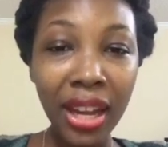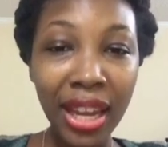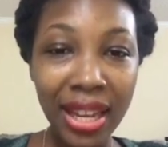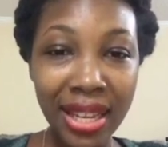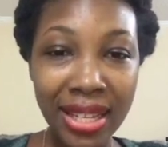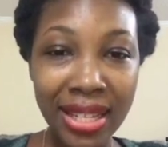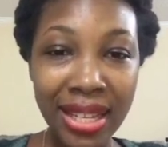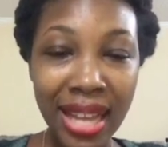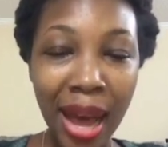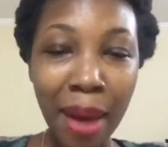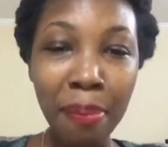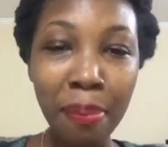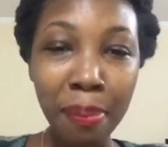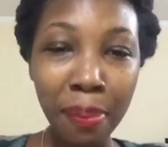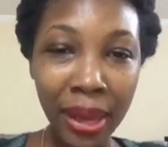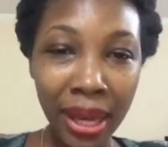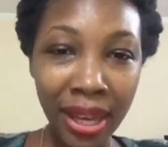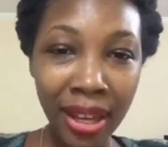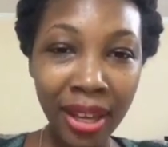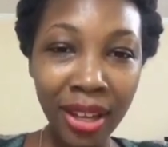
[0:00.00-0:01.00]
is a
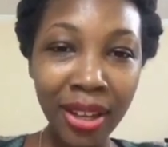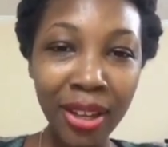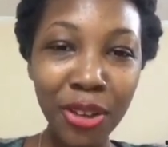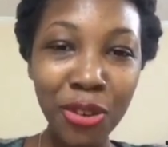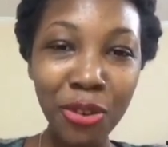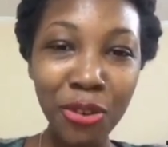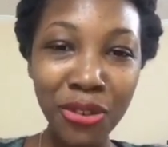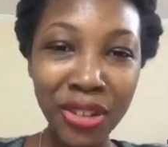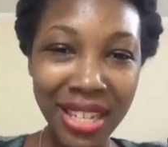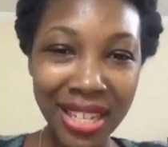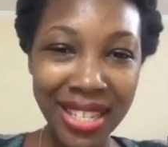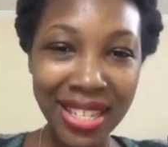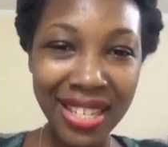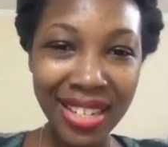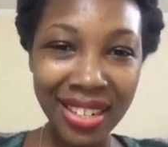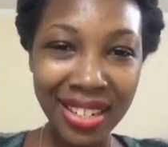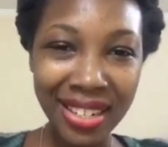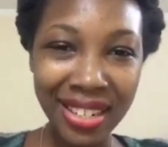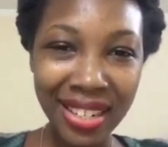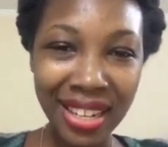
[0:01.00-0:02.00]
big
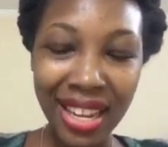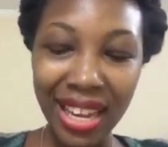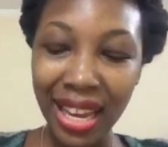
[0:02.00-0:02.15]
reason.